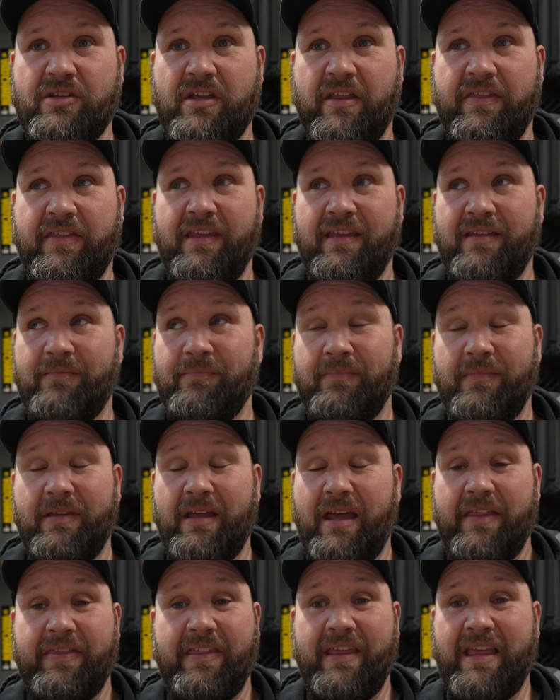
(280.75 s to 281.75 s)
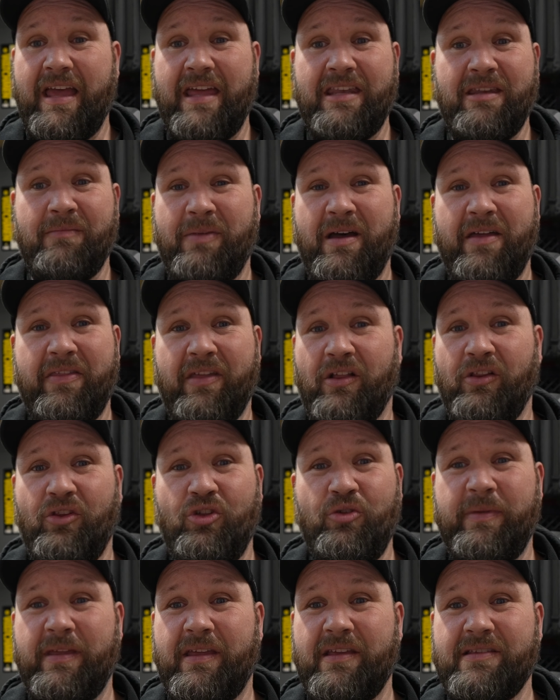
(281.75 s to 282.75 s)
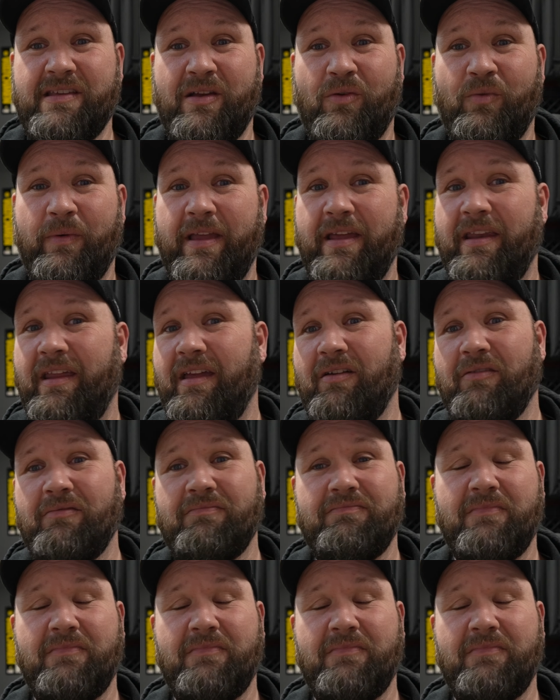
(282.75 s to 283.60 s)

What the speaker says: I think I had to buy the glue because I ran out.